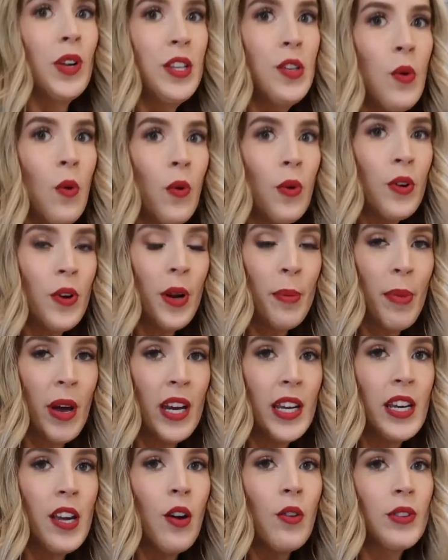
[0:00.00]
When you order a
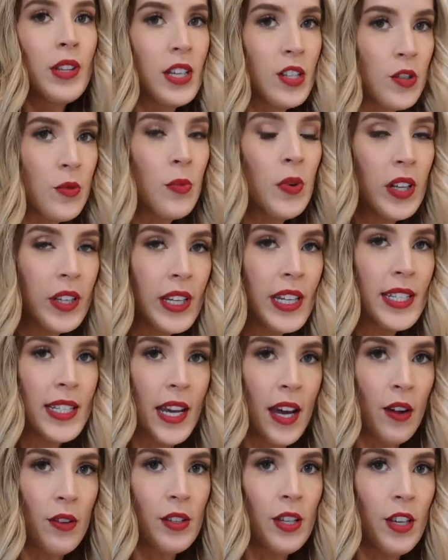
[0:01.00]
petticoat, they should really
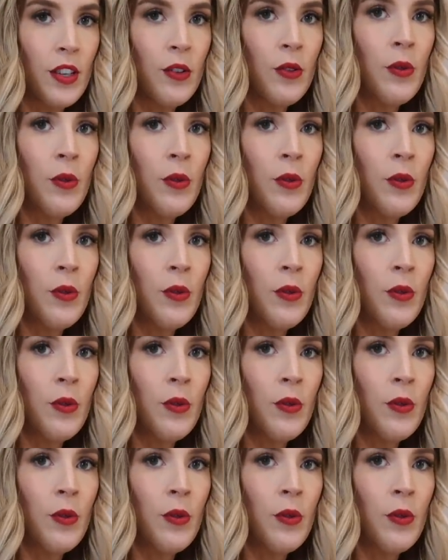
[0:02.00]
tell